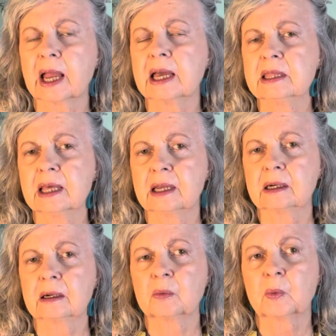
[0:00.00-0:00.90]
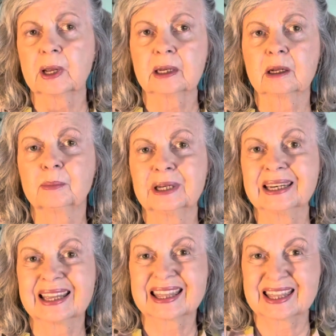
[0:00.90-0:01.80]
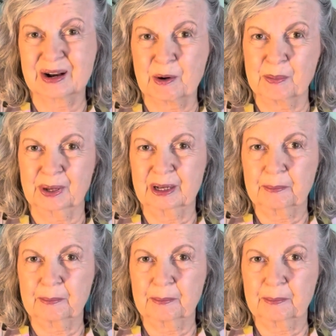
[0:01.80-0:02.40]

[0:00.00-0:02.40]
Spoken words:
and then we end up needing therapy.